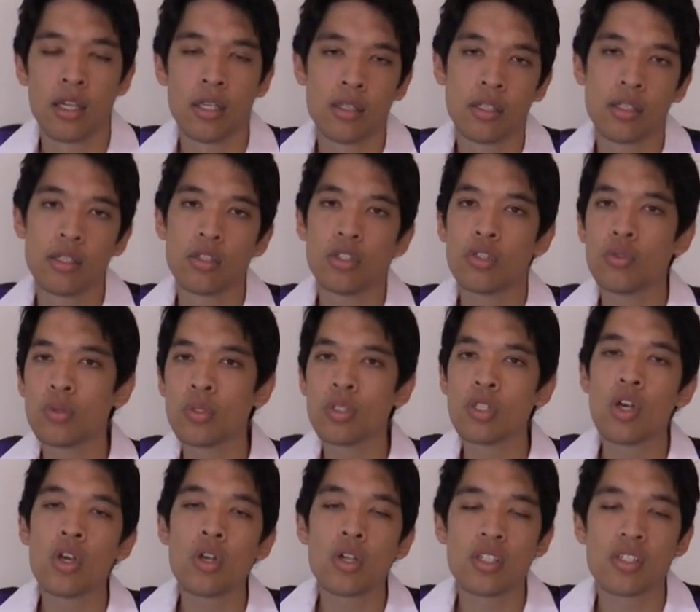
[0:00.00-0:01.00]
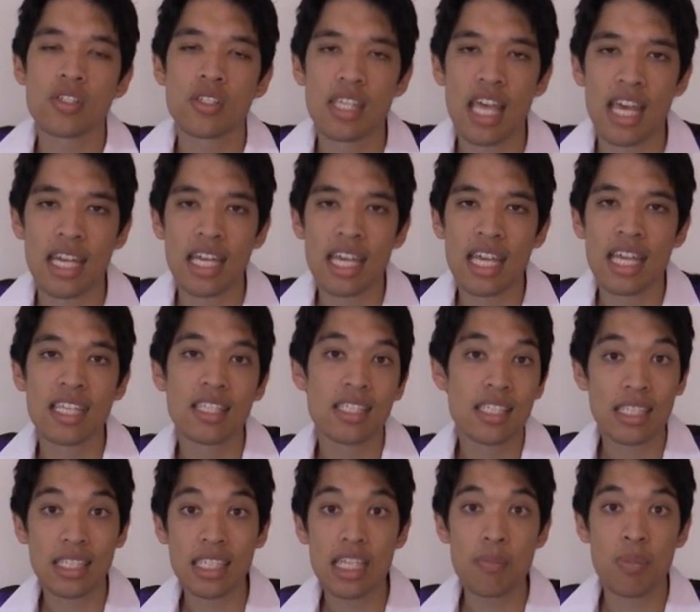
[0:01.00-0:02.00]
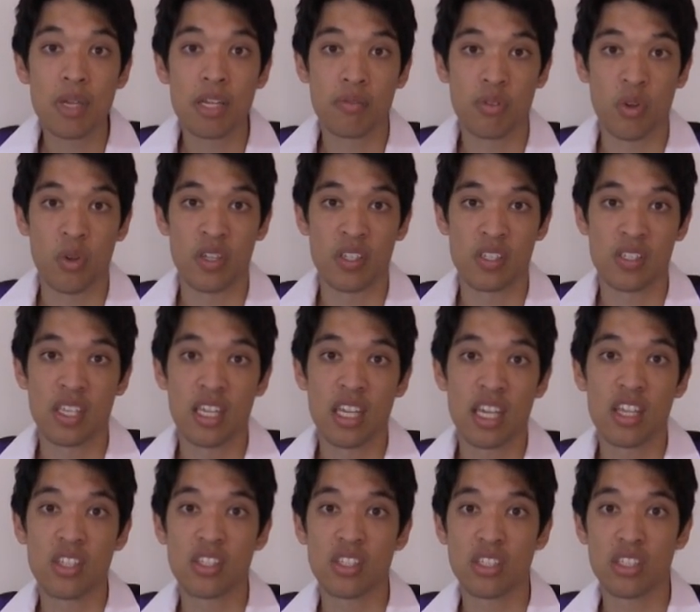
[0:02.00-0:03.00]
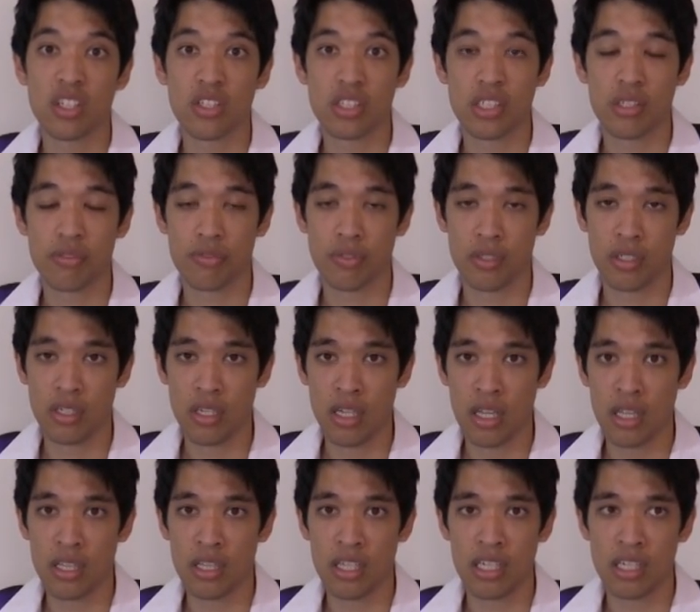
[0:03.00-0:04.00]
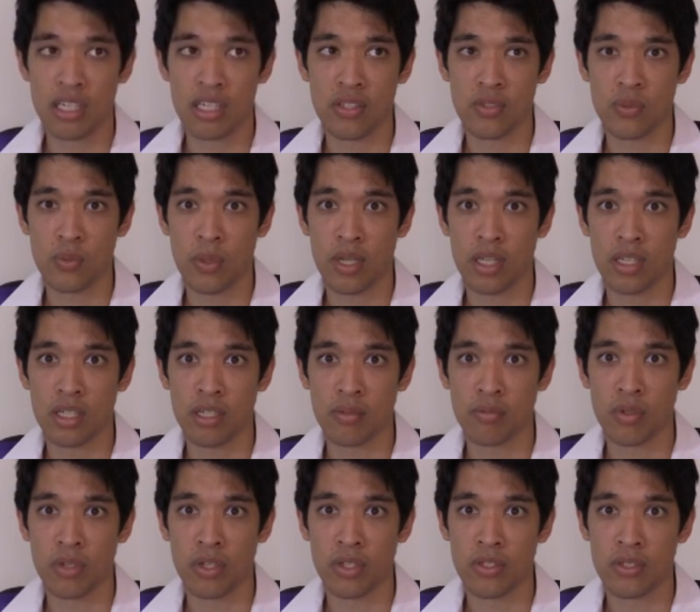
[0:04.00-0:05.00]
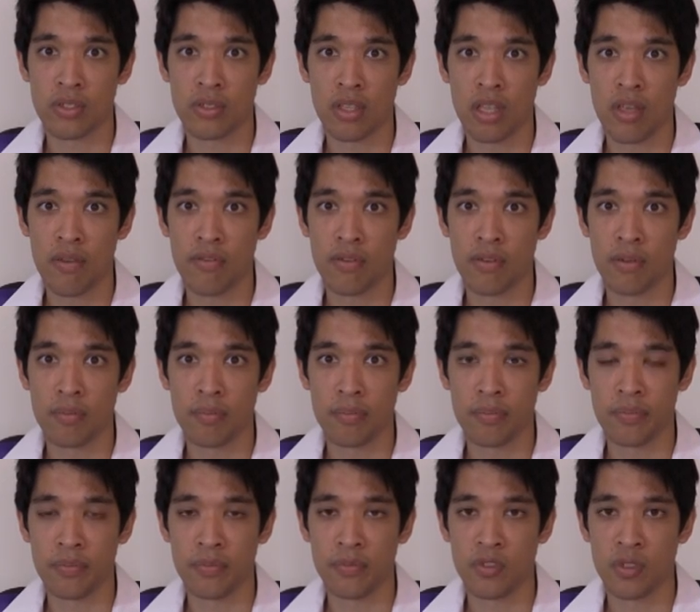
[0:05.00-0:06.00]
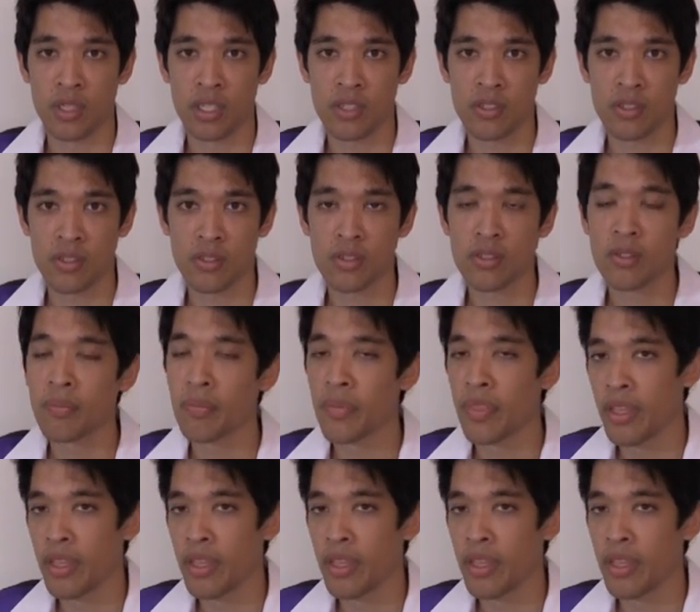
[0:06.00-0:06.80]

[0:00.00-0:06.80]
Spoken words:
You'll notice that his sleeping voice is a lot different than his waking voice for reasons.